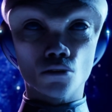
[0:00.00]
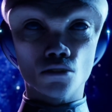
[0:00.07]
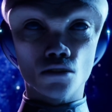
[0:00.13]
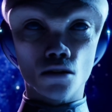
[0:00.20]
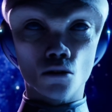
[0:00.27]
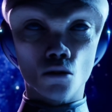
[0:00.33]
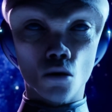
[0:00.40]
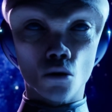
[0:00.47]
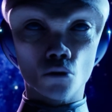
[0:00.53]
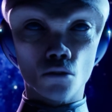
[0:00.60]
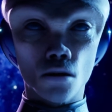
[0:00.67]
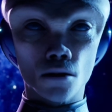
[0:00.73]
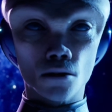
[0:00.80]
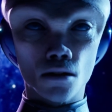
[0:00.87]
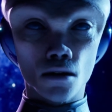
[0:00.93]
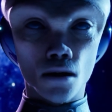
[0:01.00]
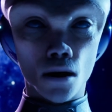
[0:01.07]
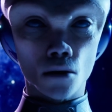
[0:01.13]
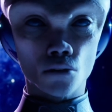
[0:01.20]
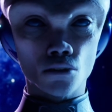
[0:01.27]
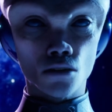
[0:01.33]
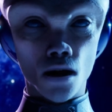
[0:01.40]
Their signals may
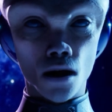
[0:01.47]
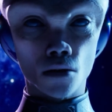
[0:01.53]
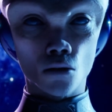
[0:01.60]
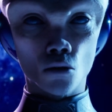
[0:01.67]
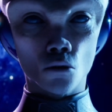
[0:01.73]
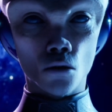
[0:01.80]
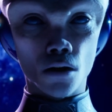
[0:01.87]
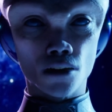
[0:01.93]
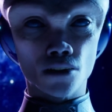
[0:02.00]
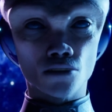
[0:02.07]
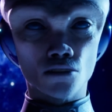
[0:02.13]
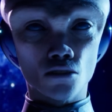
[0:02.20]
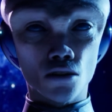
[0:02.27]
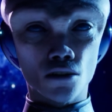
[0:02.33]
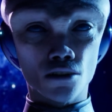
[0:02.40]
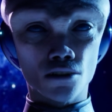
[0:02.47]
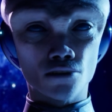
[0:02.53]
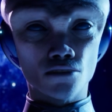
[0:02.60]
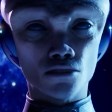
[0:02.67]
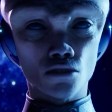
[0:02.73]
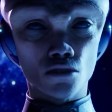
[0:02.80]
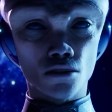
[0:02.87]
be outside the range of
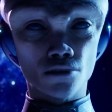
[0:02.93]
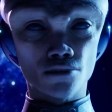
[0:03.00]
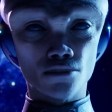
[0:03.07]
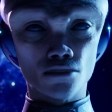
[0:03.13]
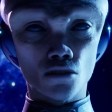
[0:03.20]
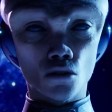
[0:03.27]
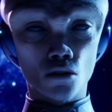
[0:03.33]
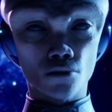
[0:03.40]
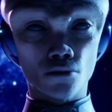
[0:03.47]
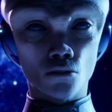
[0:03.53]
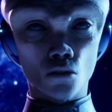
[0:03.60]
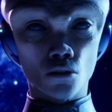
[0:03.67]
our instruments,